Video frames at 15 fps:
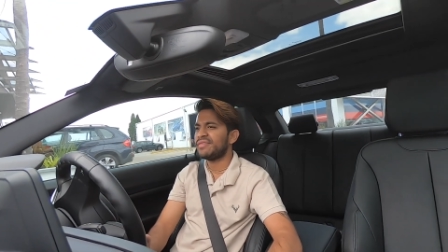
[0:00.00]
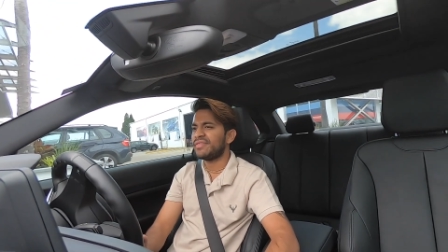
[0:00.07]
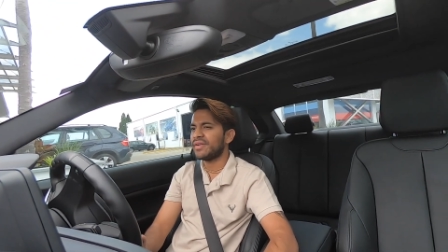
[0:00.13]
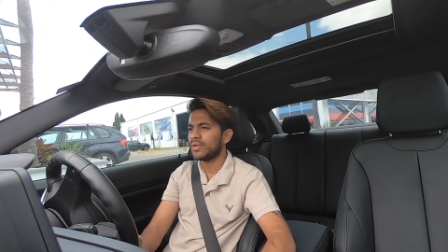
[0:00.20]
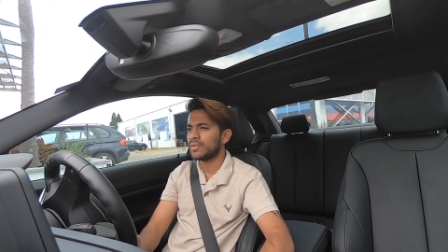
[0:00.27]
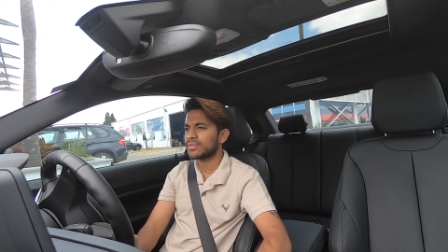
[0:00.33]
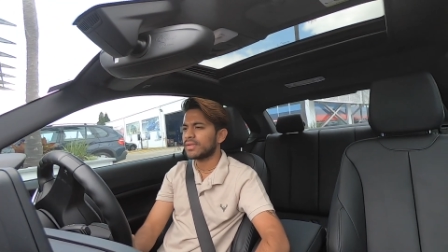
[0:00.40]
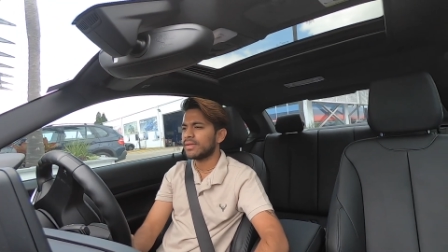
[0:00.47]

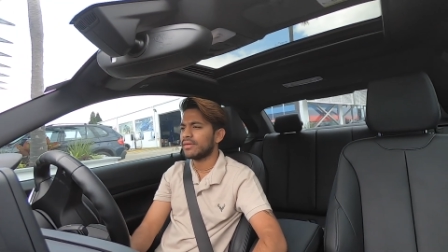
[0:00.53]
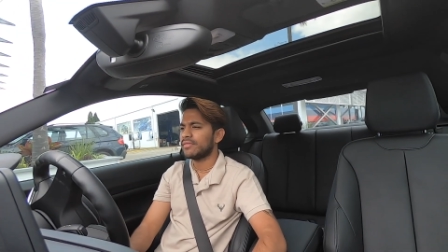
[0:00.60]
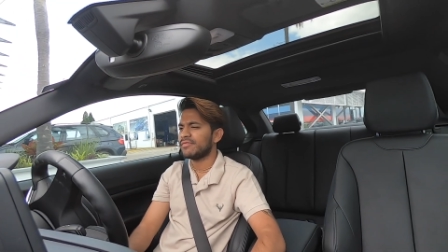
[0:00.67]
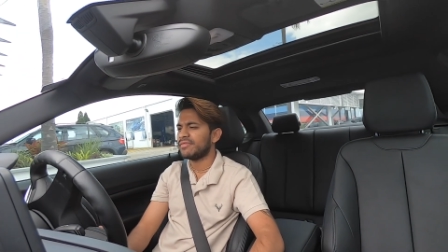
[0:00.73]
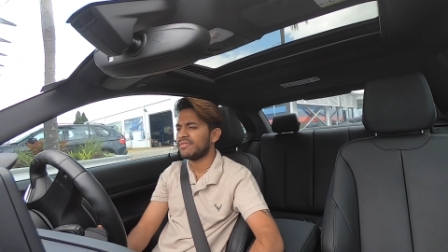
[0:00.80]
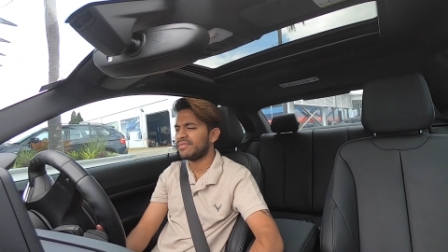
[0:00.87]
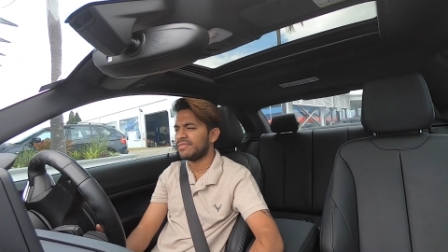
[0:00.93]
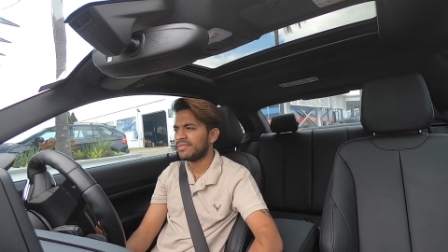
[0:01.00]
felt
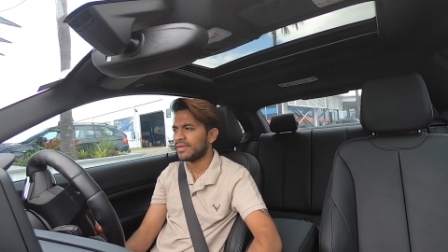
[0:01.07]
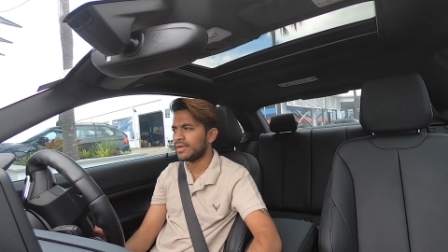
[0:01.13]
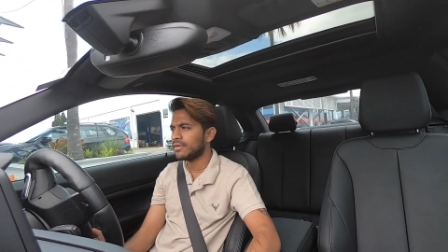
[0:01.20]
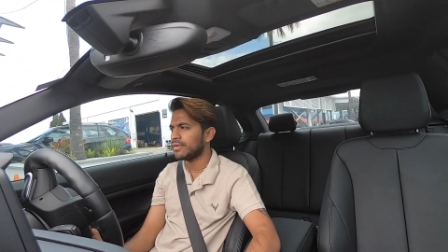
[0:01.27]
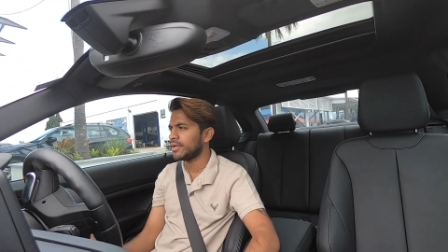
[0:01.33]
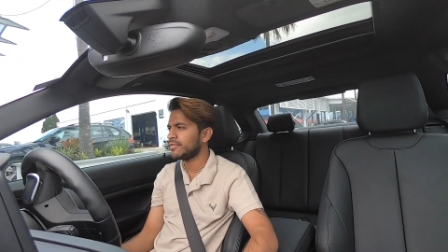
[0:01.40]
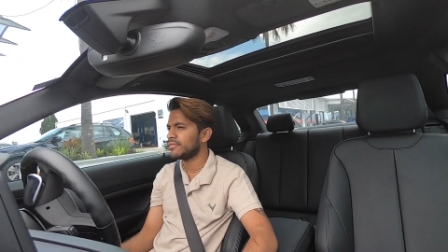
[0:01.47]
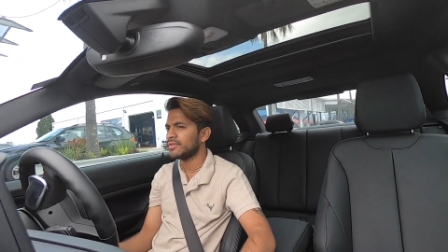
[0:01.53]

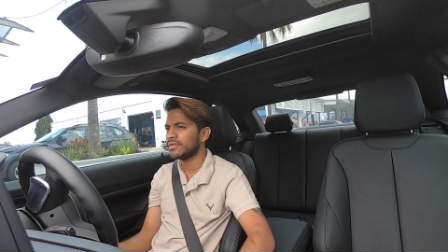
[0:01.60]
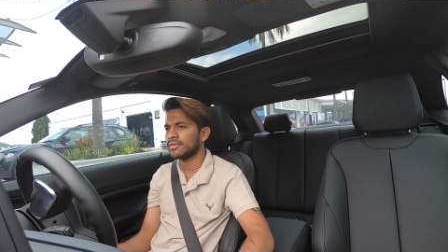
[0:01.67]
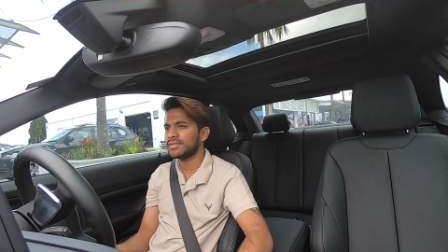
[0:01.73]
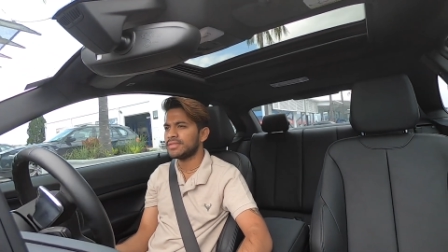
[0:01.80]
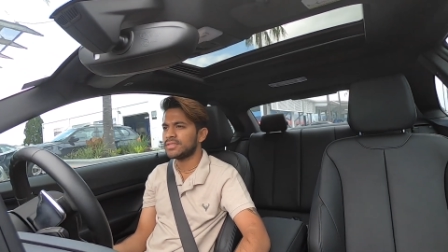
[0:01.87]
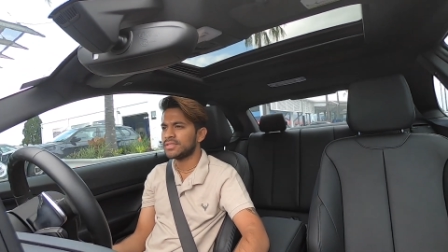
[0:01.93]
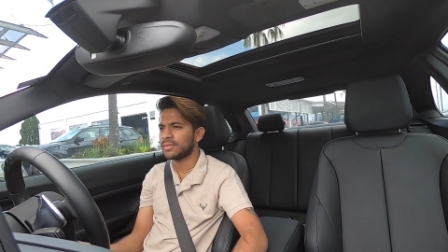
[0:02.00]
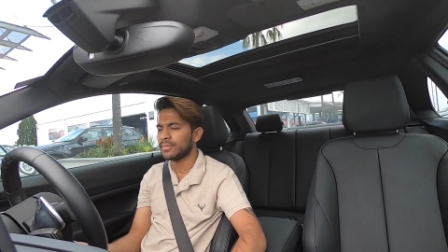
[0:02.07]
very,
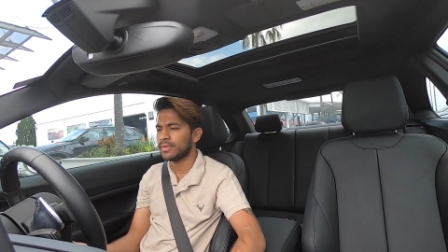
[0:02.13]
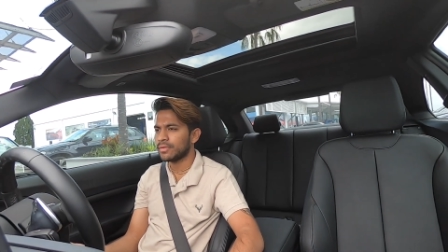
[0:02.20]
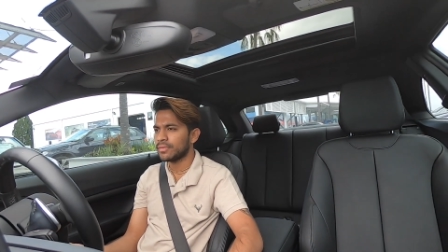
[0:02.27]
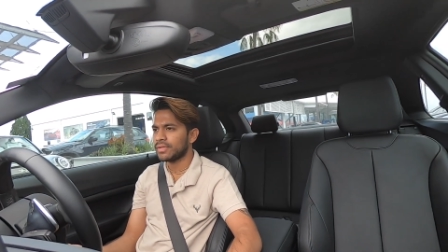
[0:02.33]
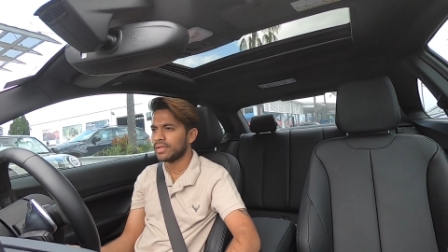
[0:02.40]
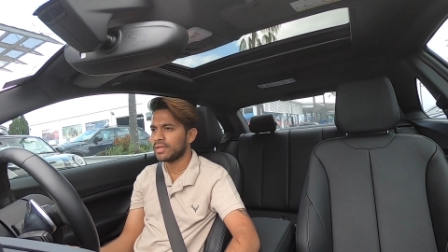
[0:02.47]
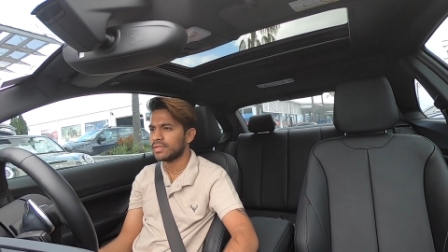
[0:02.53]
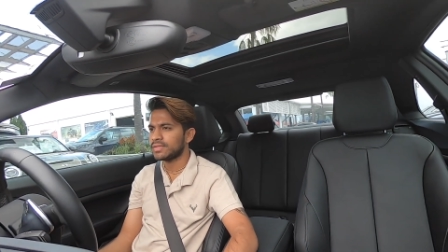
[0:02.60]
very similar
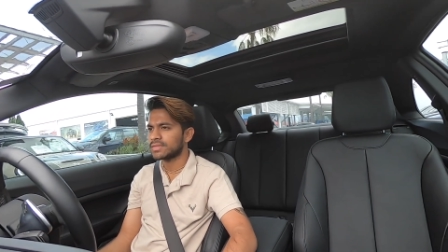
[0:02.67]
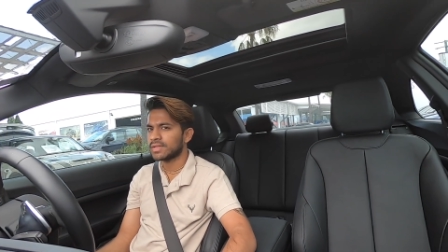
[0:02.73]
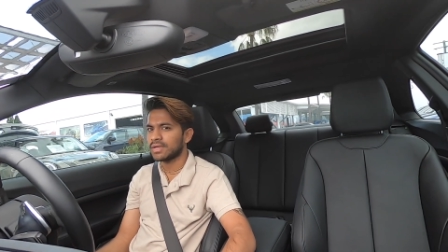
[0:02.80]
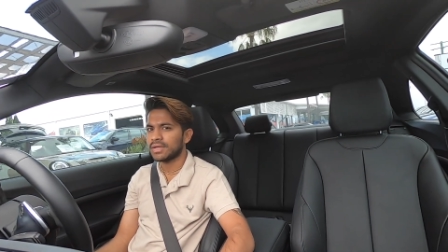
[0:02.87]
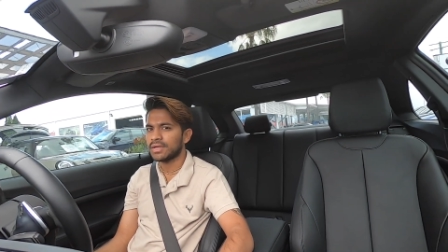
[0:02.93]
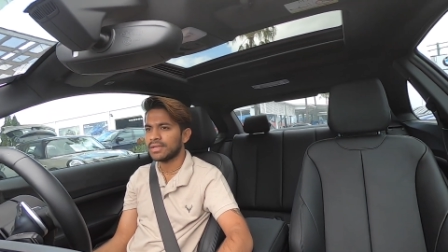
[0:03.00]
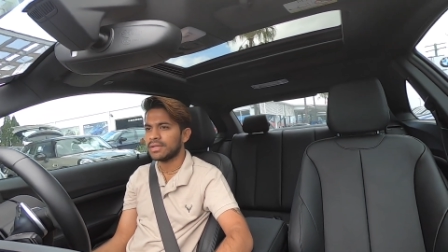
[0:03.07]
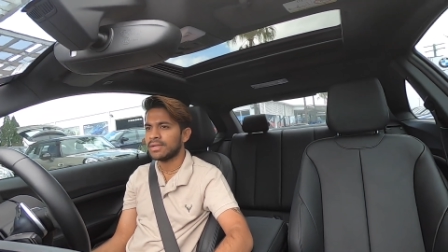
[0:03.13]
on the
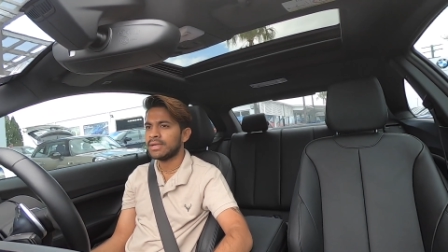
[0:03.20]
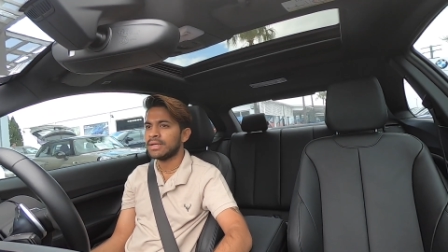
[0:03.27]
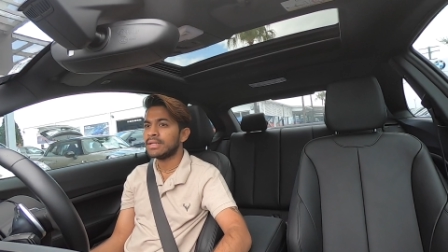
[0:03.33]
inside.